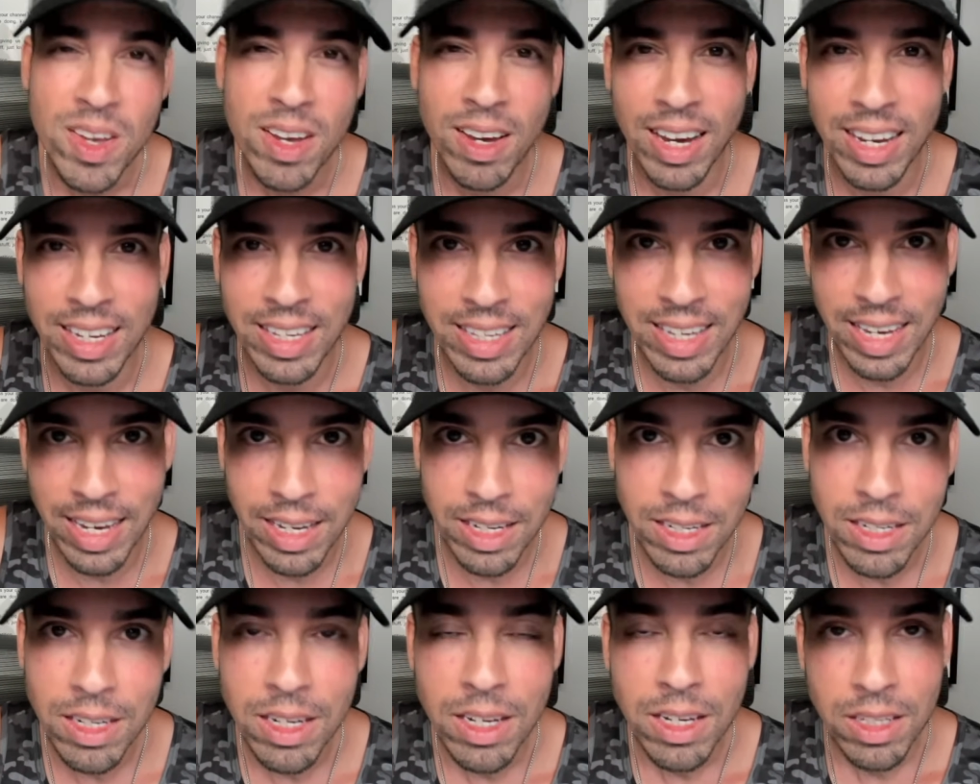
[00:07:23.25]

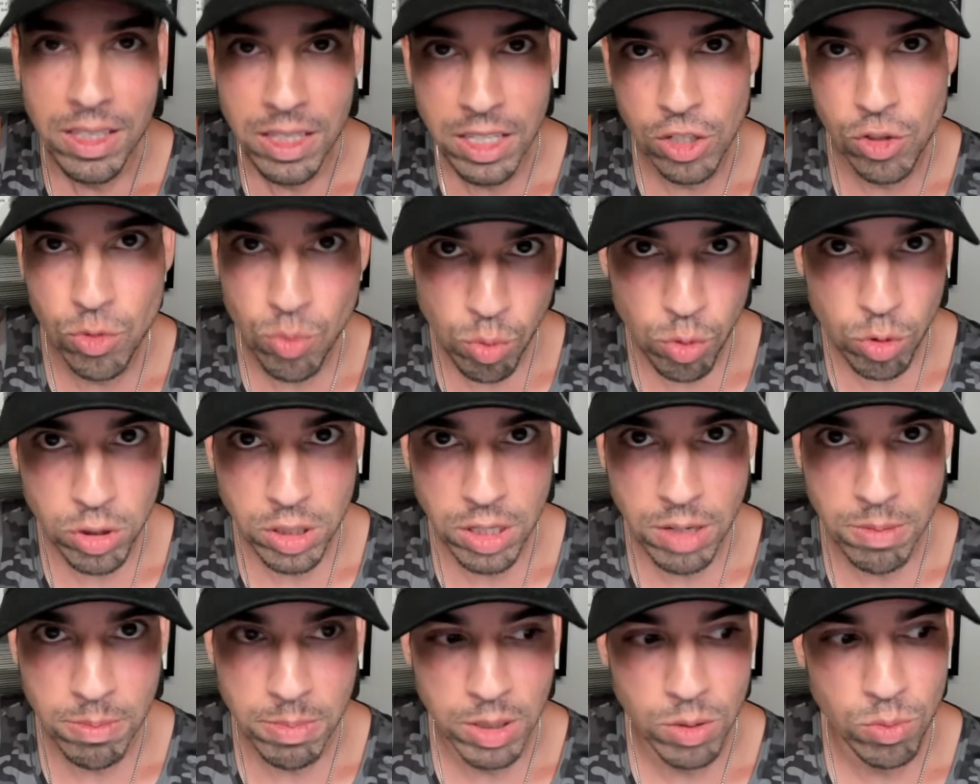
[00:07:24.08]
Again, these rules
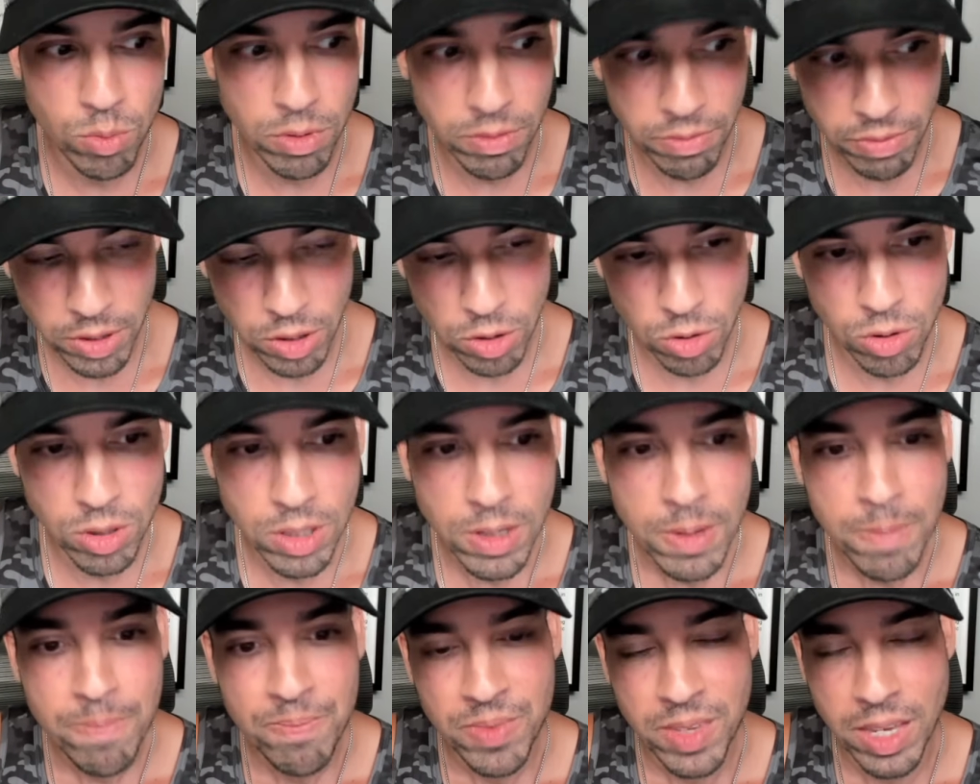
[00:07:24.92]
can be reviewed
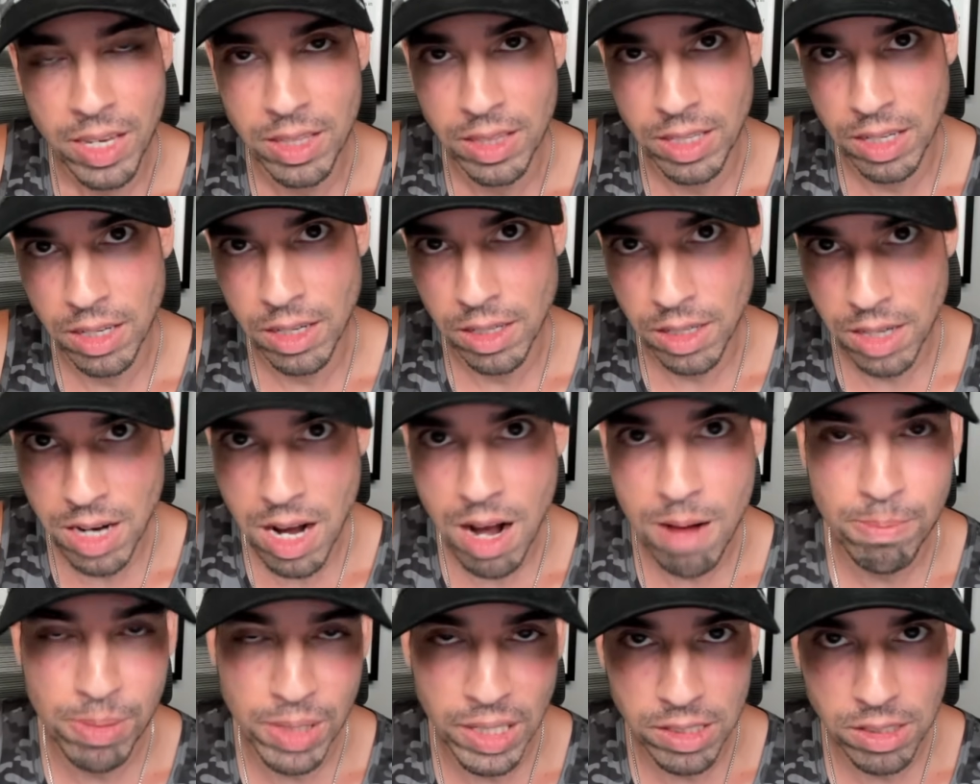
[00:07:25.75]
in the
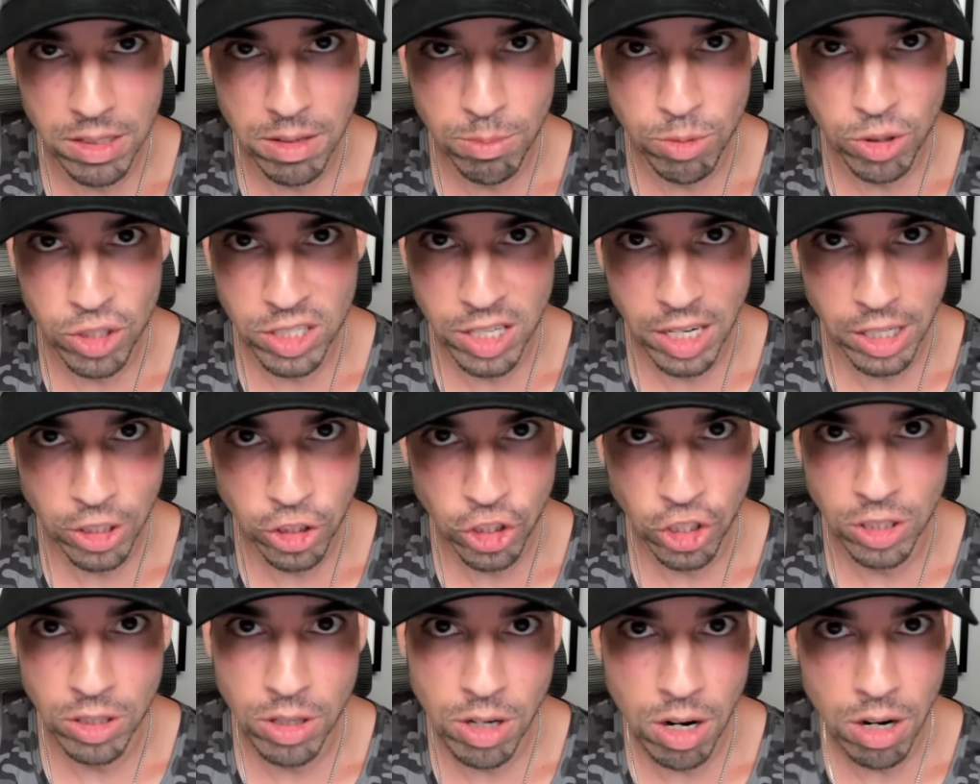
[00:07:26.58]
complex number
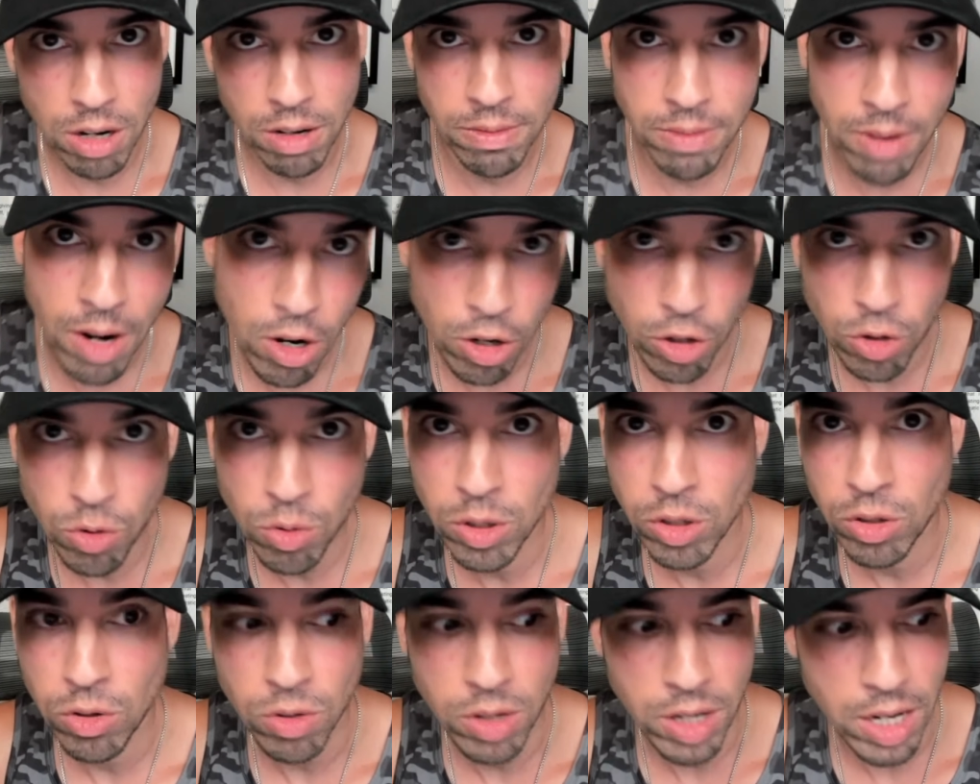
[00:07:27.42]
section of our
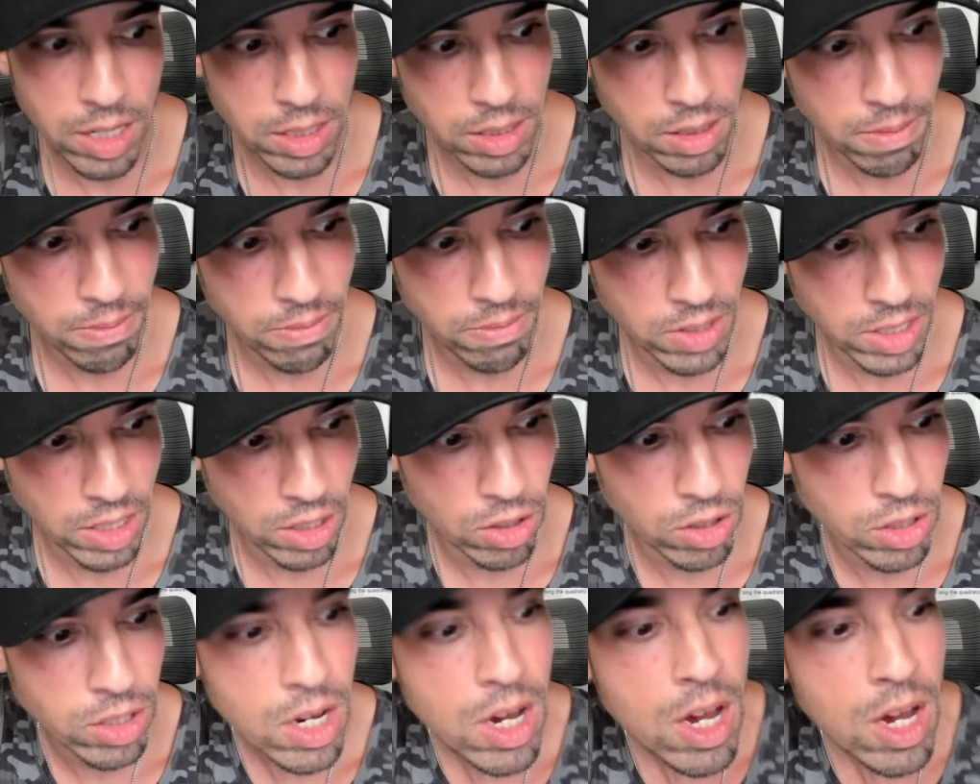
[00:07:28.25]
critical concept videos.